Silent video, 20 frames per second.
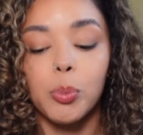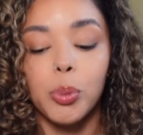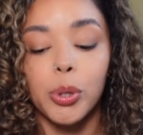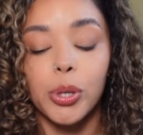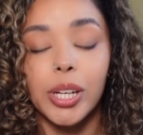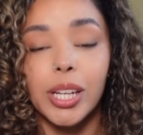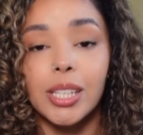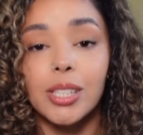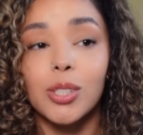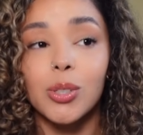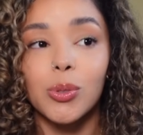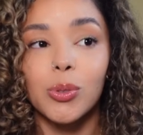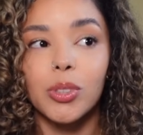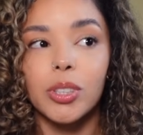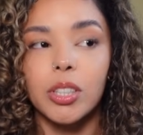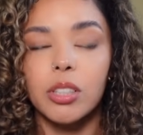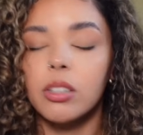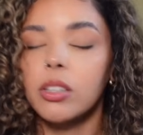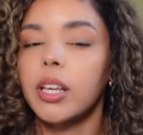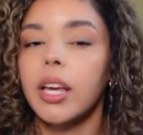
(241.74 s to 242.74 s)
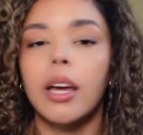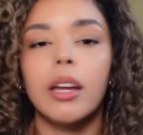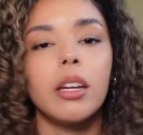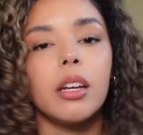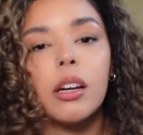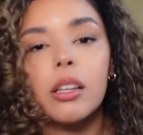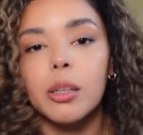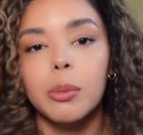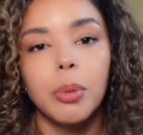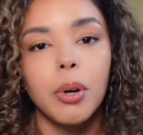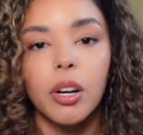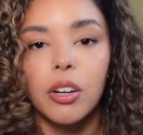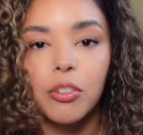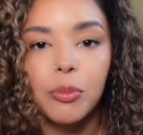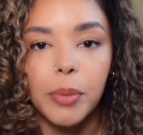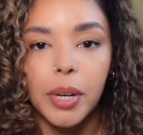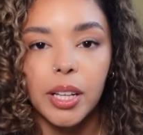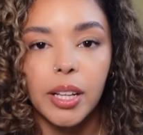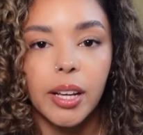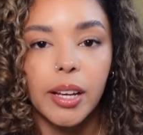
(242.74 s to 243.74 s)
put into literally any other part of
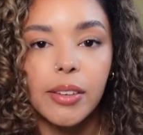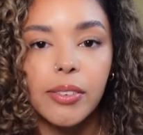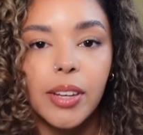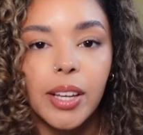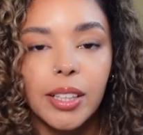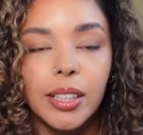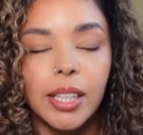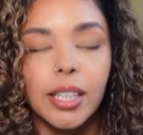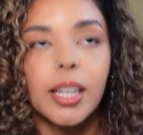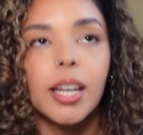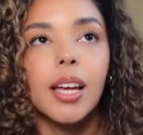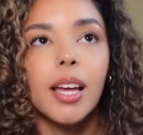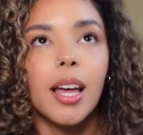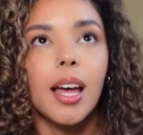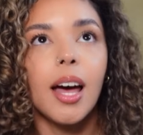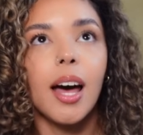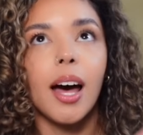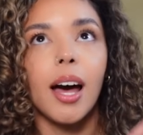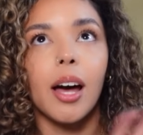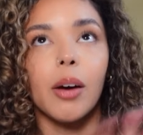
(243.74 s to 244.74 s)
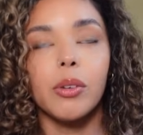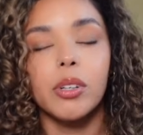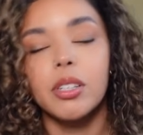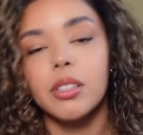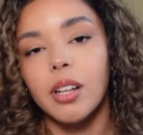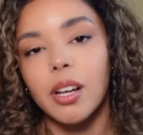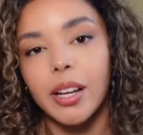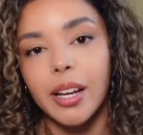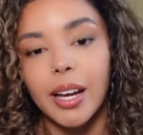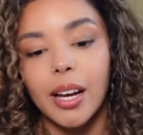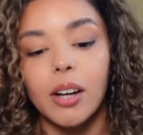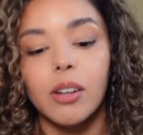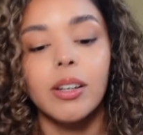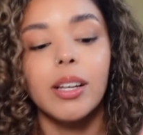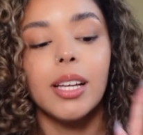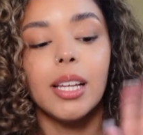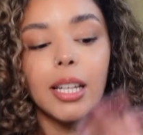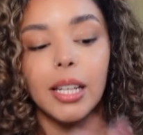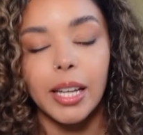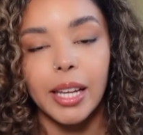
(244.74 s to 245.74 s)
my life. Like, I would clock out,
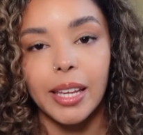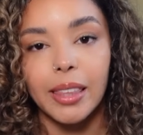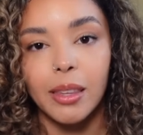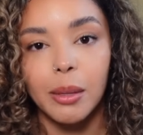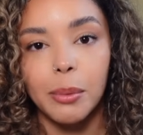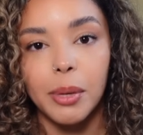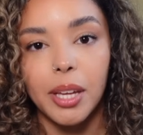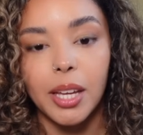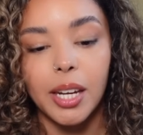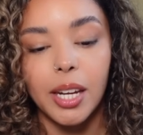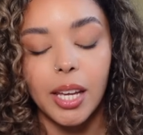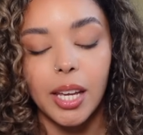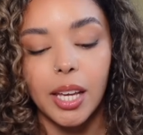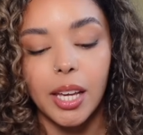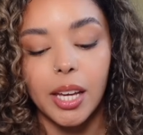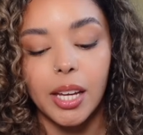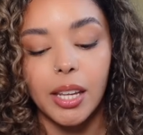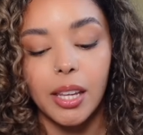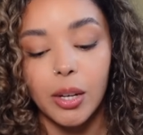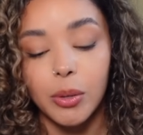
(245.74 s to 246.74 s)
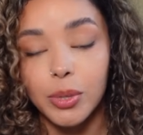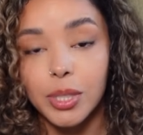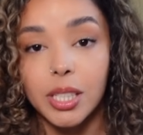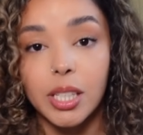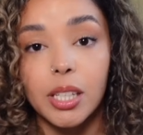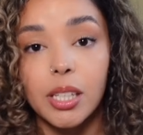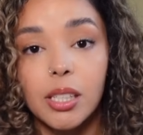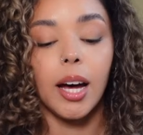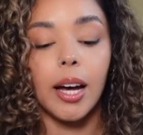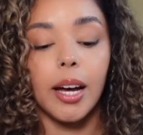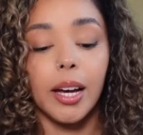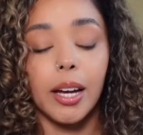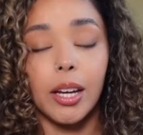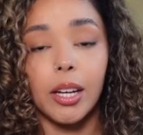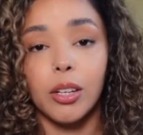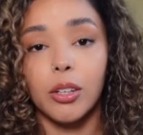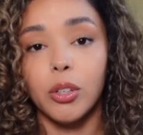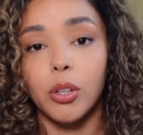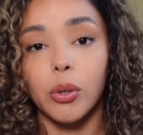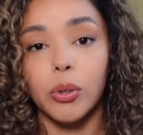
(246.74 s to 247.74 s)
lay in the bed, and that was it.
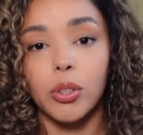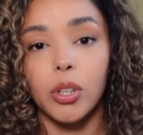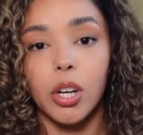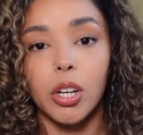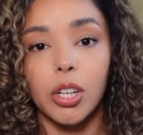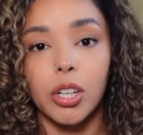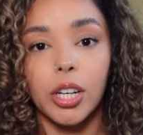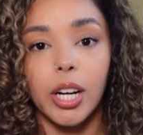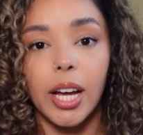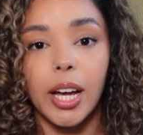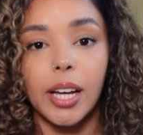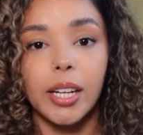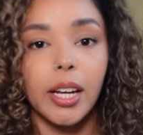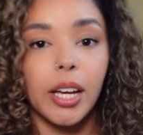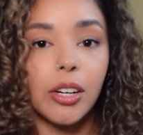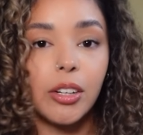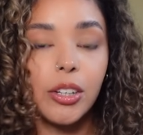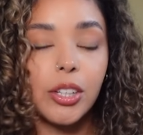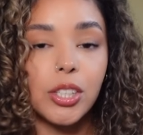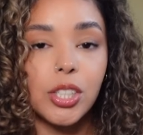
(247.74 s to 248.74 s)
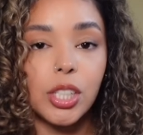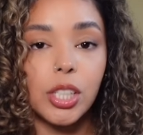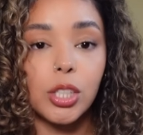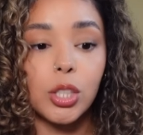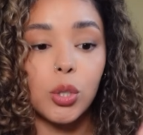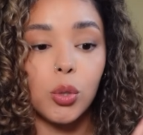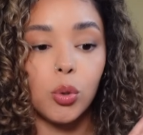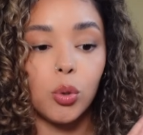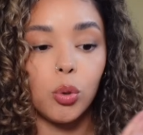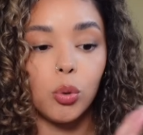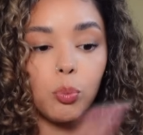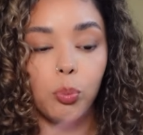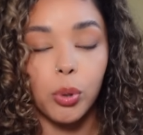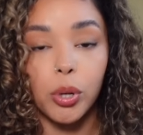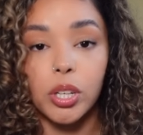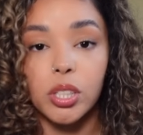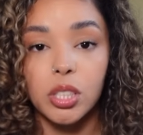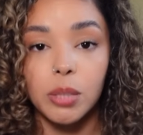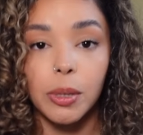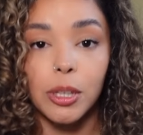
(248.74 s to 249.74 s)
I no longer had energy to put
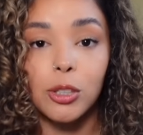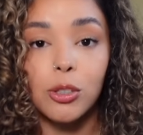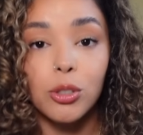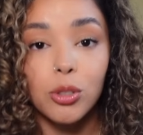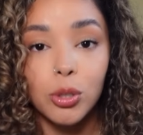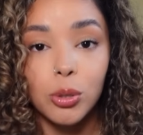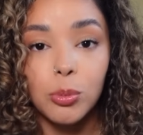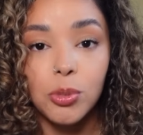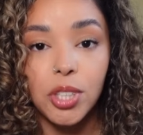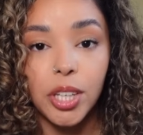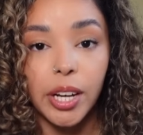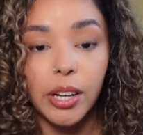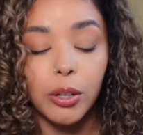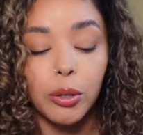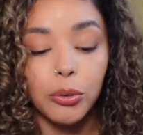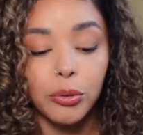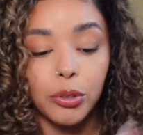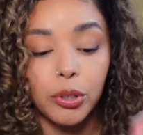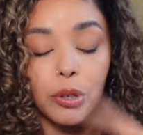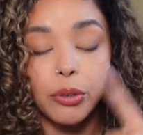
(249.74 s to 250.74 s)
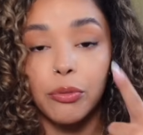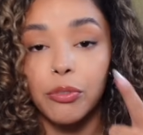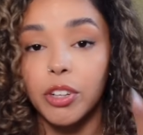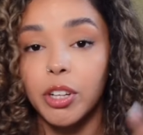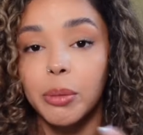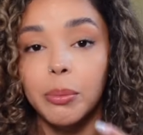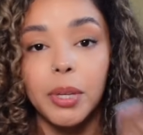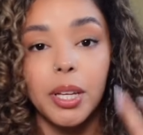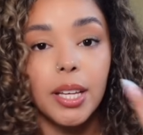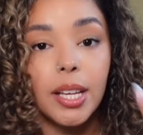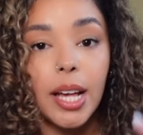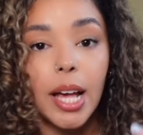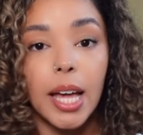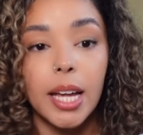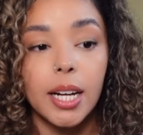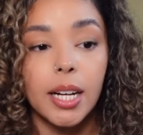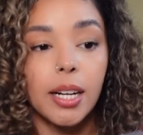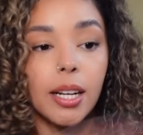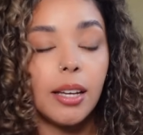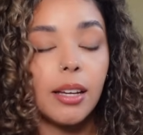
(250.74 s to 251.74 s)
into my YouTube channel for filming,
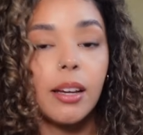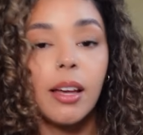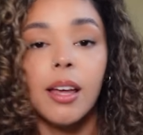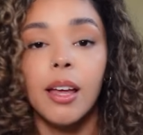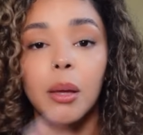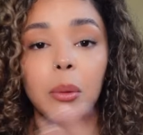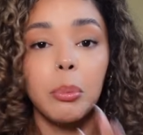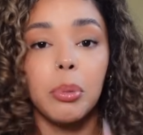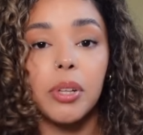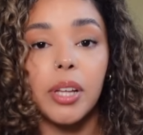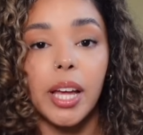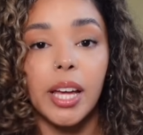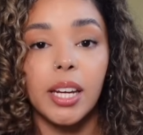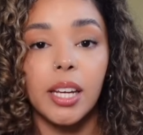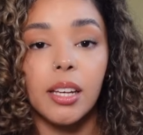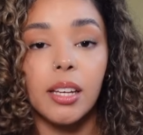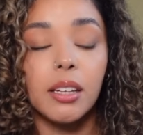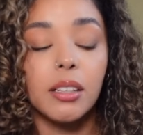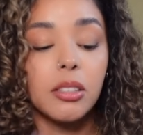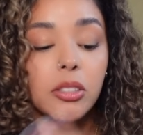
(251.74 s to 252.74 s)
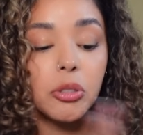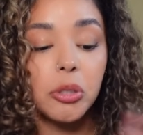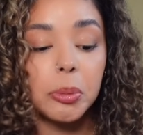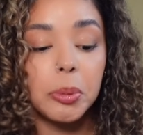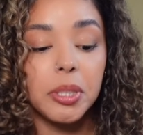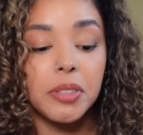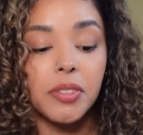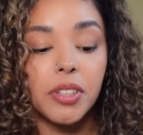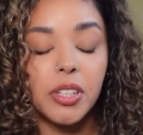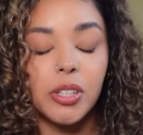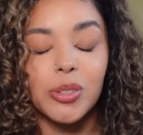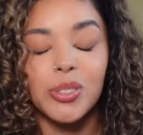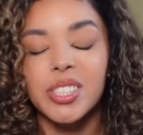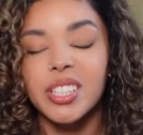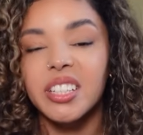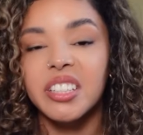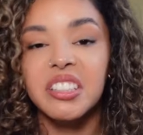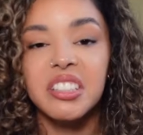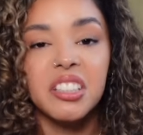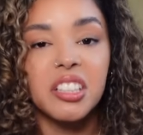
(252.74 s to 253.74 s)
editing, planning, scripting videos,
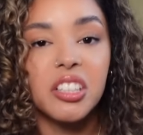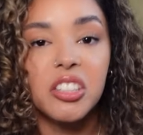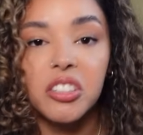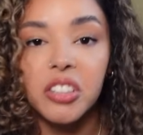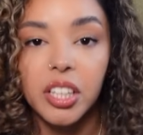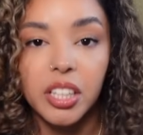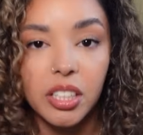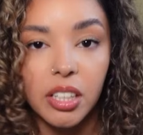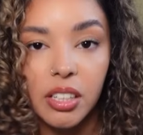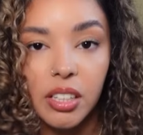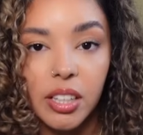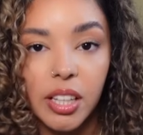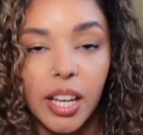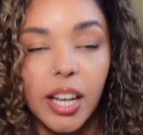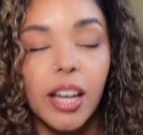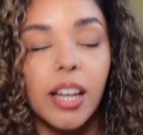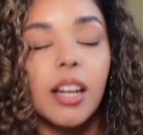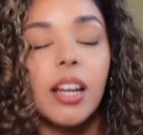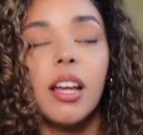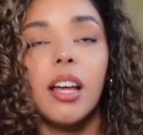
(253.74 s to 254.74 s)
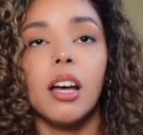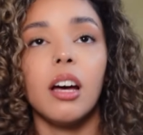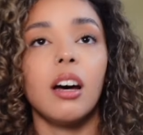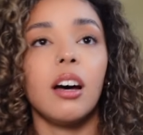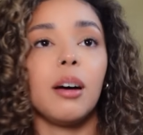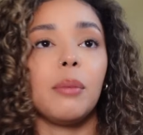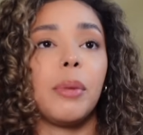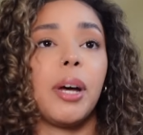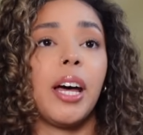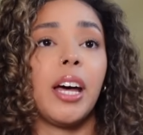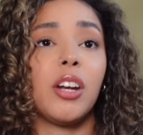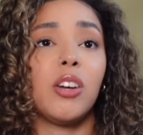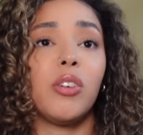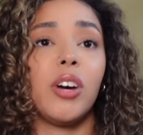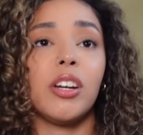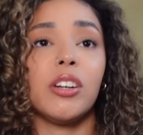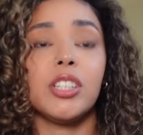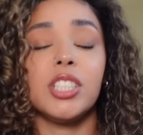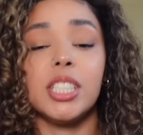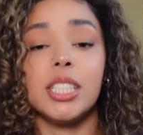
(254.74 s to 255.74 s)
literally none of that. I had no
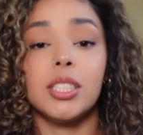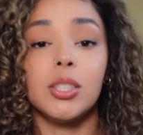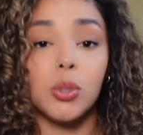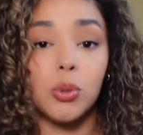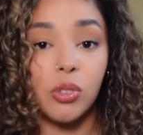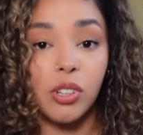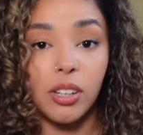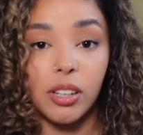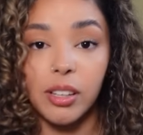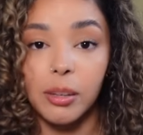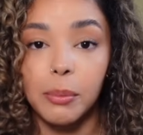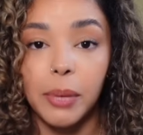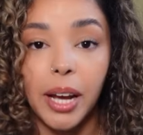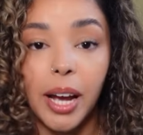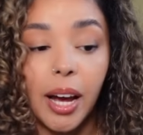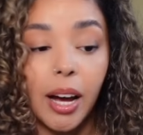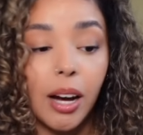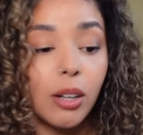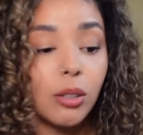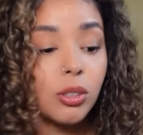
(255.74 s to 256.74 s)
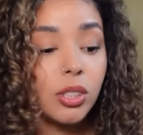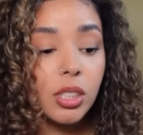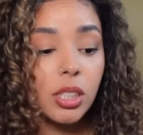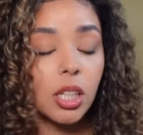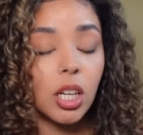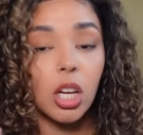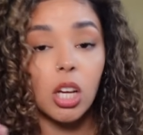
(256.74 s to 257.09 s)
energy to clean my house,